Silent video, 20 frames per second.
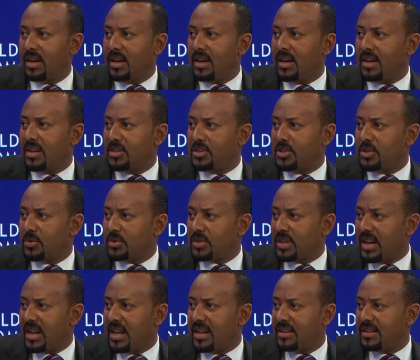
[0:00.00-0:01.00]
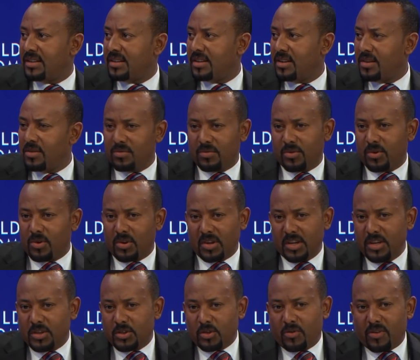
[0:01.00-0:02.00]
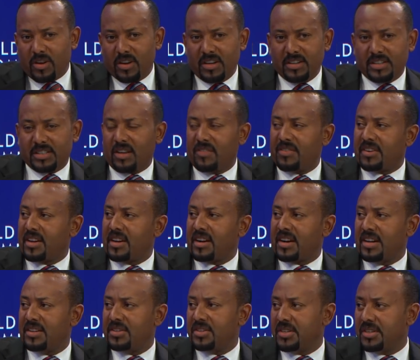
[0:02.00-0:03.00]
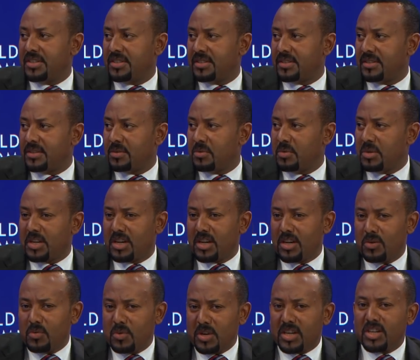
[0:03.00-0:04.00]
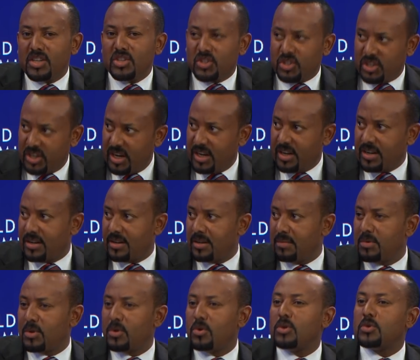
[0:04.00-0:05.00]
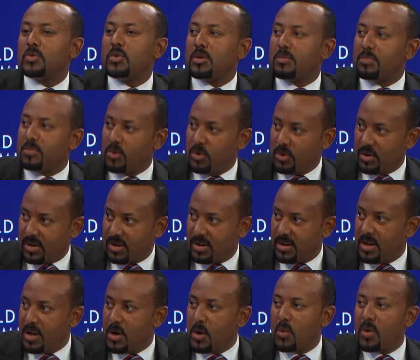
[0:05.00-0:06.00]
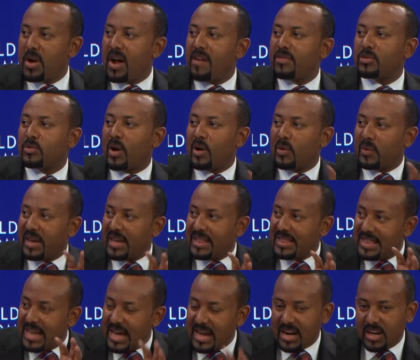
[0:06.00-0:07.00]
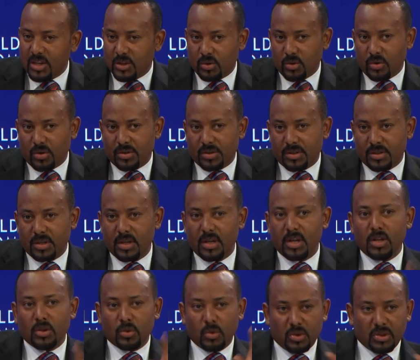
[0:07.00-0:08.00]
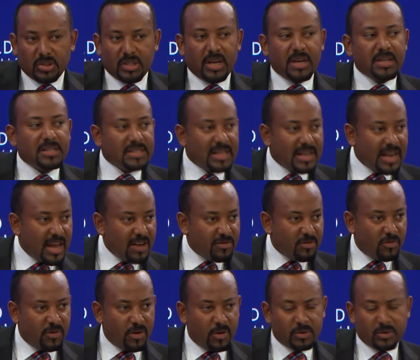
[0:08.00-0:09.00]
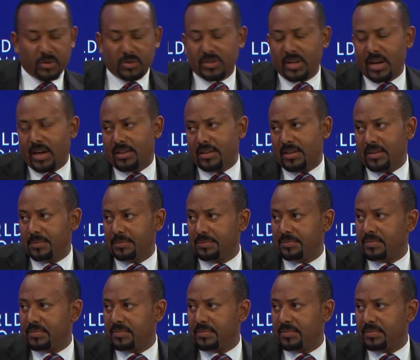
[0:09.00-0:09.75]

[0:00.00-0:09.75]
here in Switzerland for each of East African countries. We can share because we're poor. We have to allocate that resource to change the life of our society.